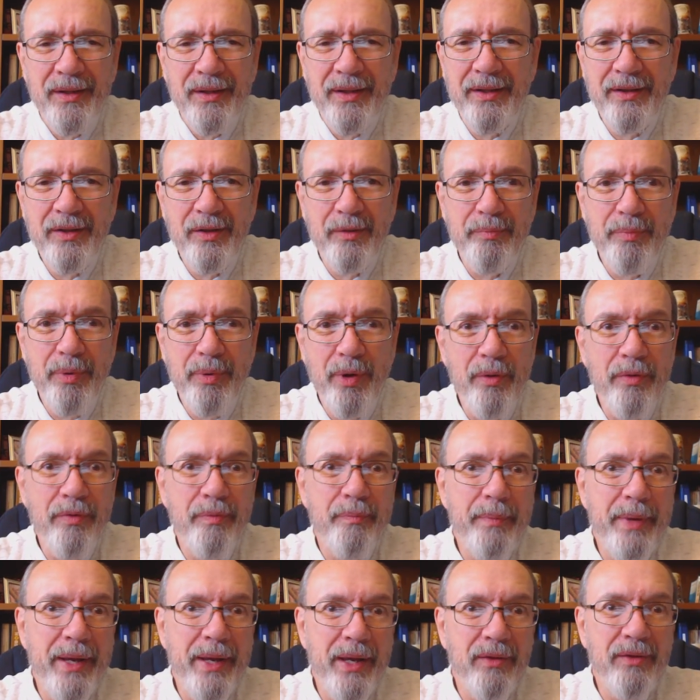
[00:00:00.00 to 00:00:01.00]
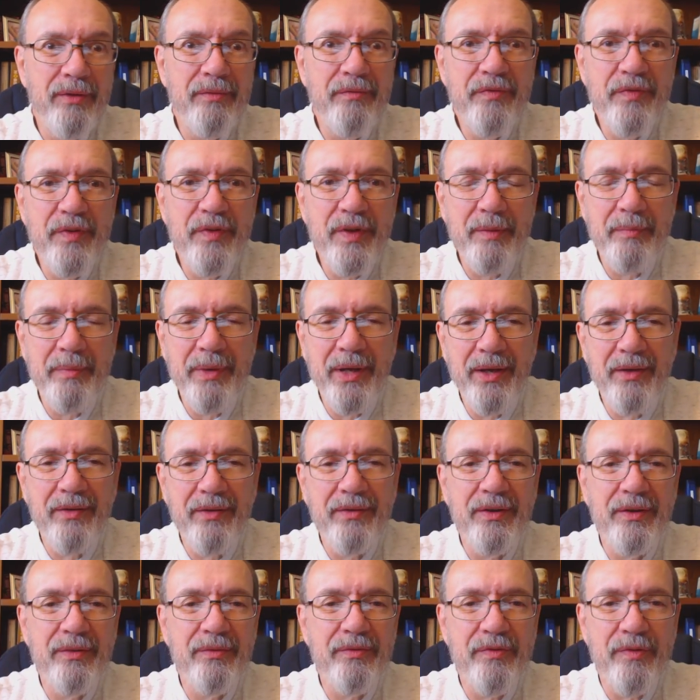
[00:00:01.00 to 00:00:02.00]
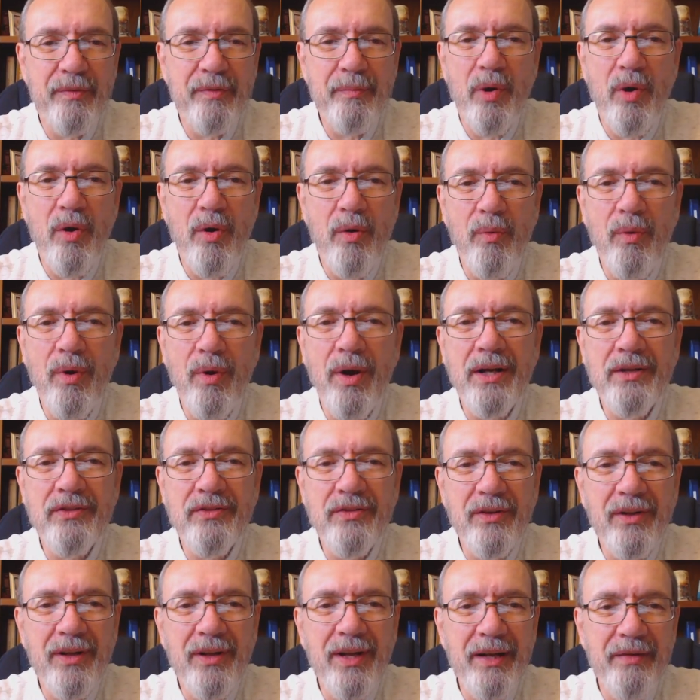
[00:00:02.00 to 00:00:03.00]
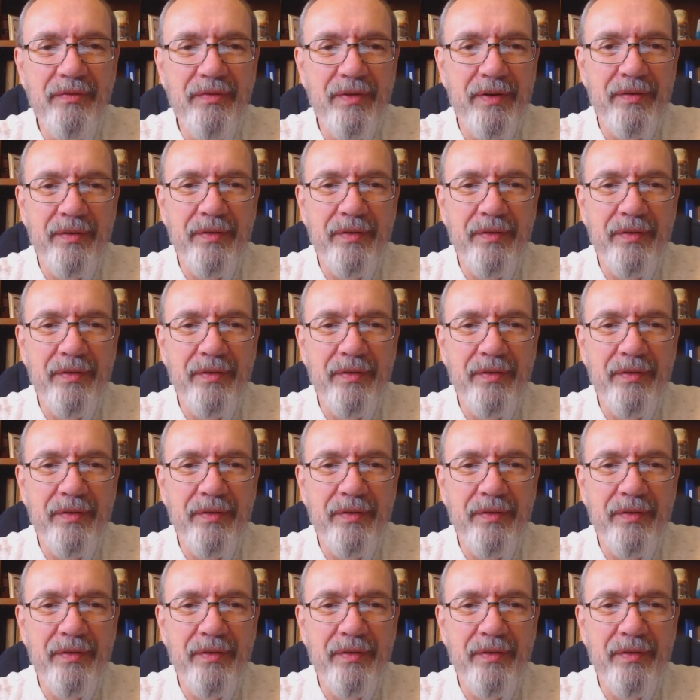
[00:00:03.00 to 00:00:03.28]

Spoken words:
that they're both male and female, and they're from all walks of life,